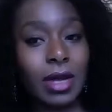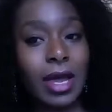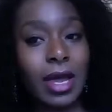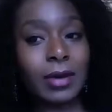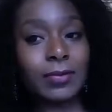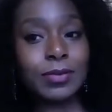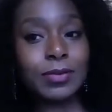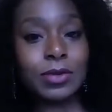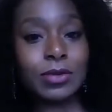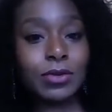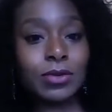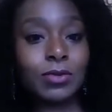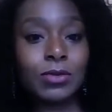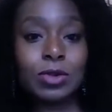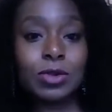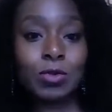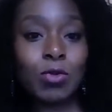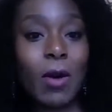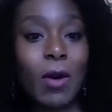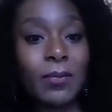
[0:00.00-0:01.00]
absolute
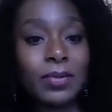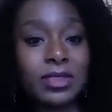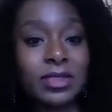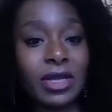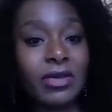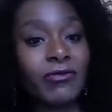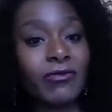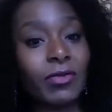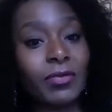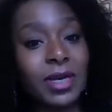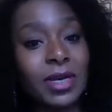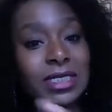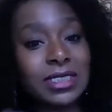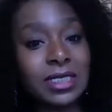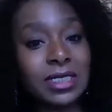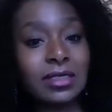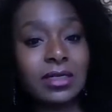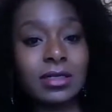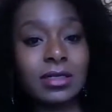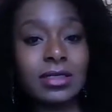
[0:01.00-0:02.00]
swap, say from an
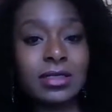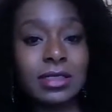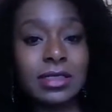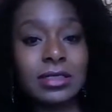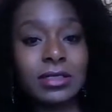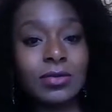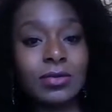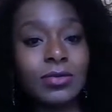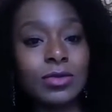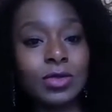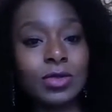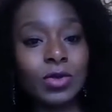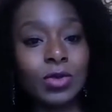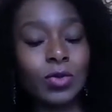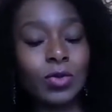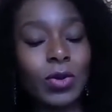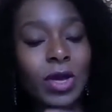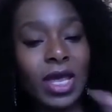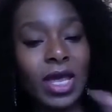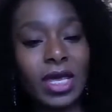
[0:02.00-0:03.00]
existing system
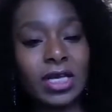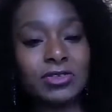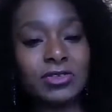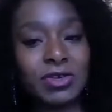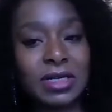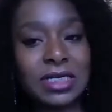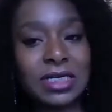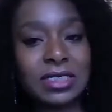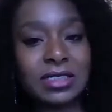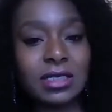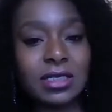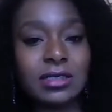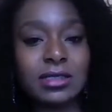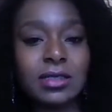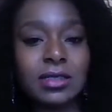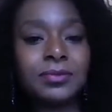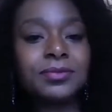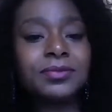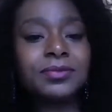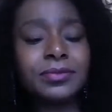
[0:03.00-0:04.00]
to a hair stranding
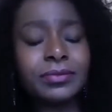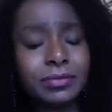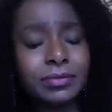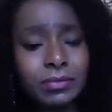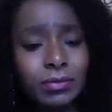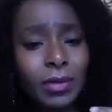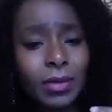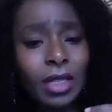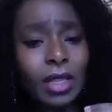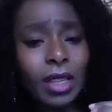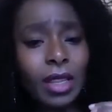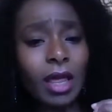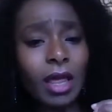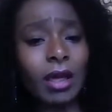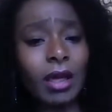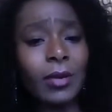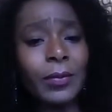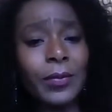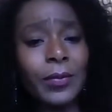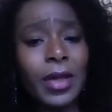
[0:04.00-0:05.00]
system,
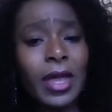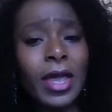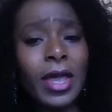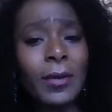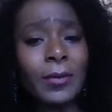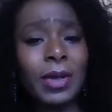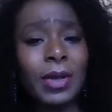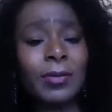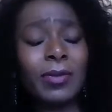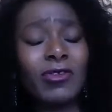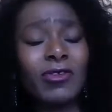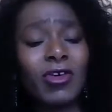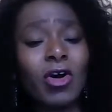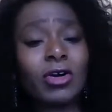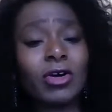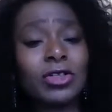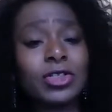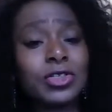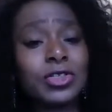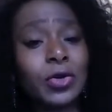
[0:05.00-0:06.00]
people have
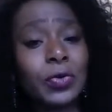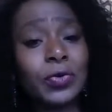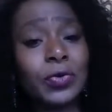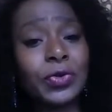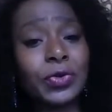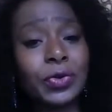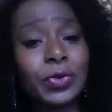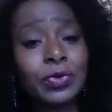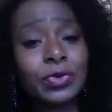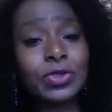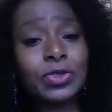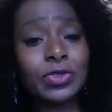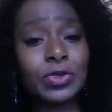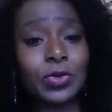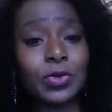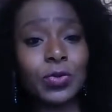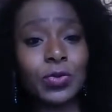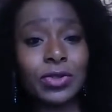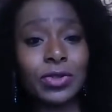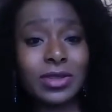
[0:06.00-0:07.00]
gotten so used
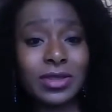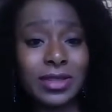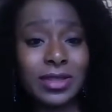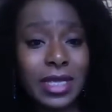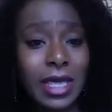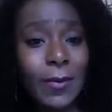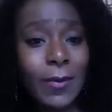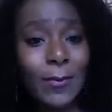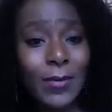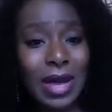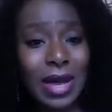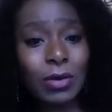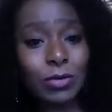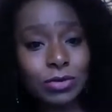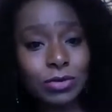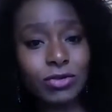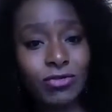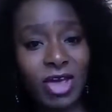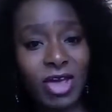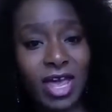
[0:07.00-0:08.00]
to the
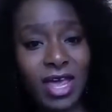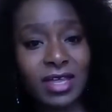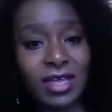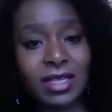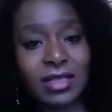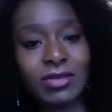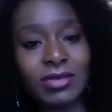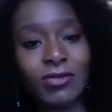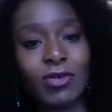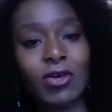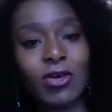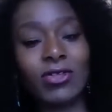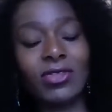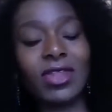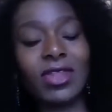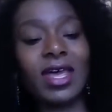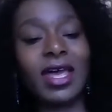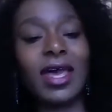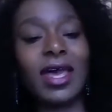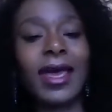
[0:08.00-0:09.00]
amount of hair that they've got on
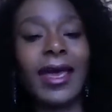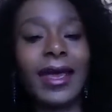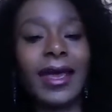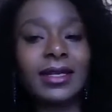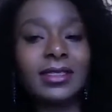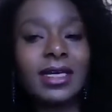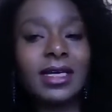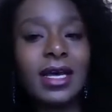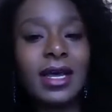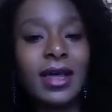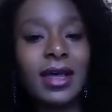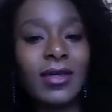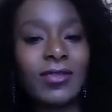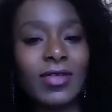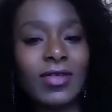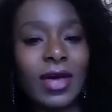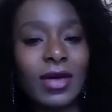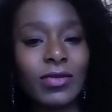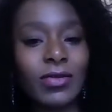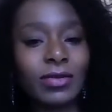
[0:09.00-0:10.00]
their head
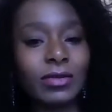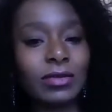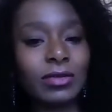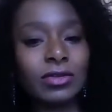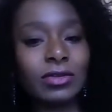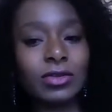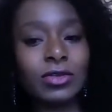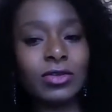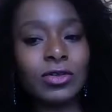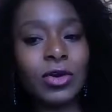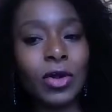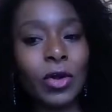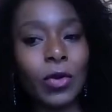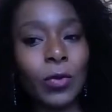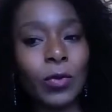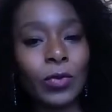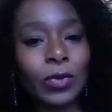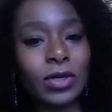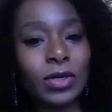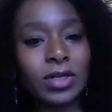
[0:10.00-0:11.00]
that
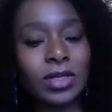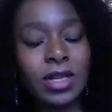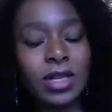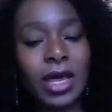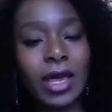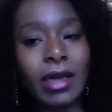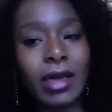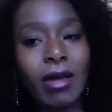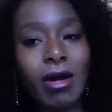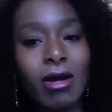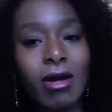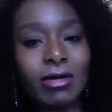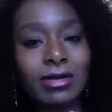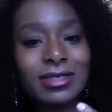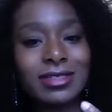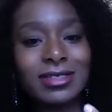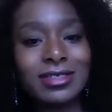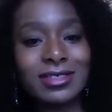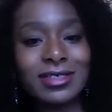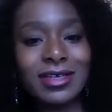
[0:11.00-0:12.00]
they can't
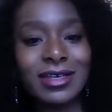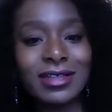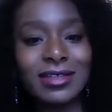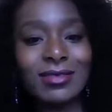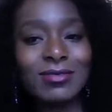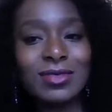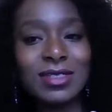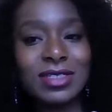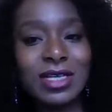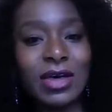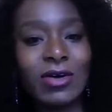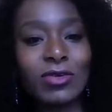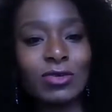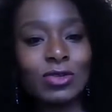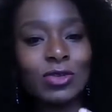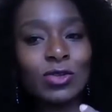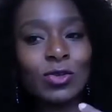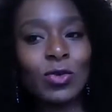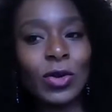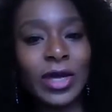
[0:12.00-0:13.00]
see
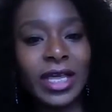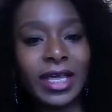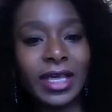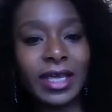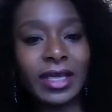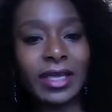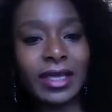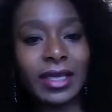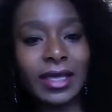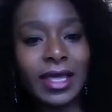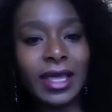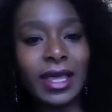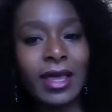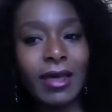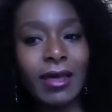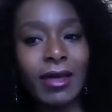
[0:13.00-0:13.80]
themselves looking